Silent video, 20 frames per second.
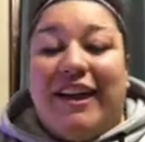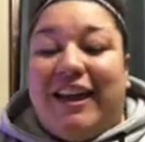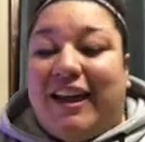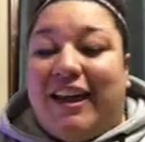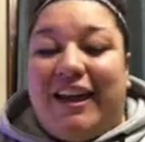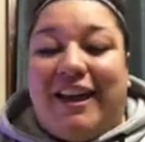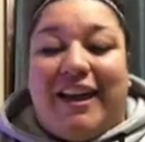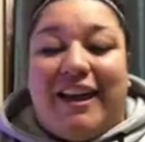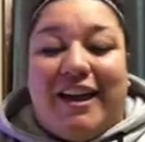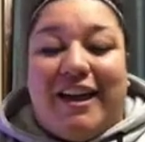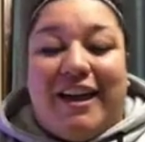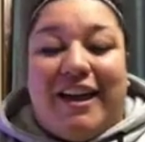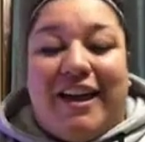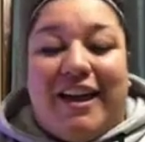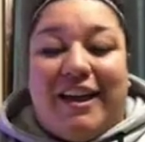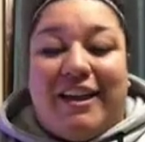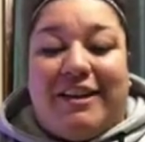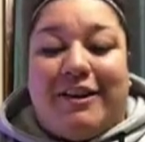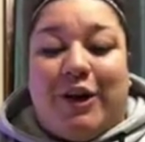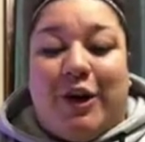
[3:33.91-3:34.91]

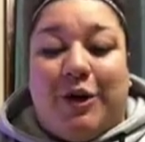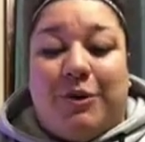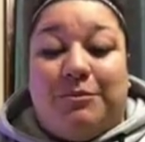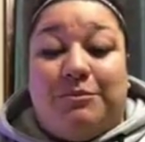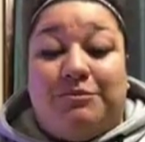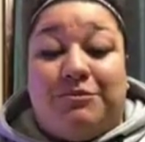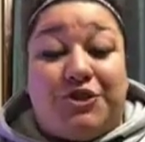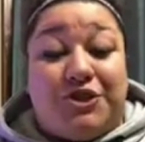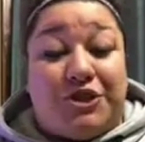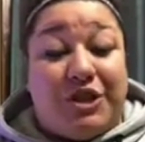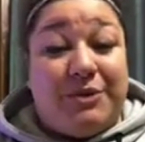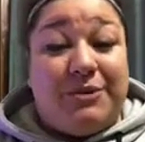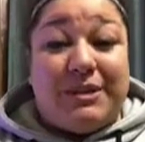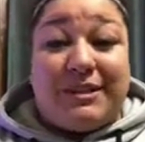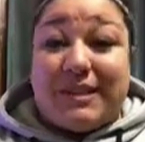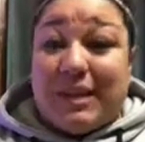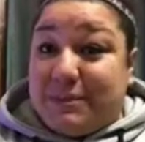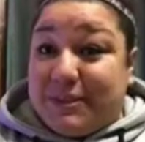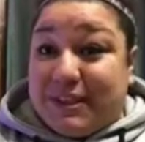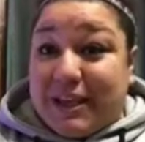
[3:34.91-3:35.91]
And she was
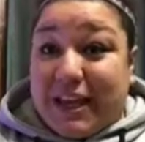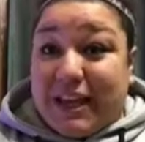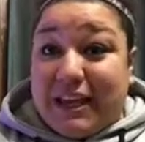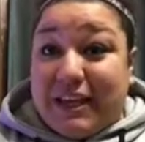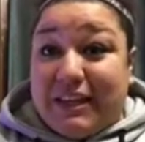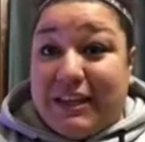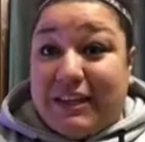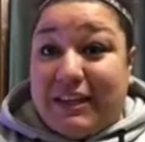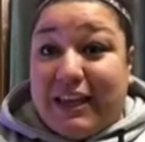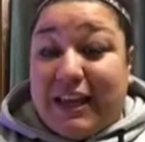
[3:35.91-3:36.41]
upset.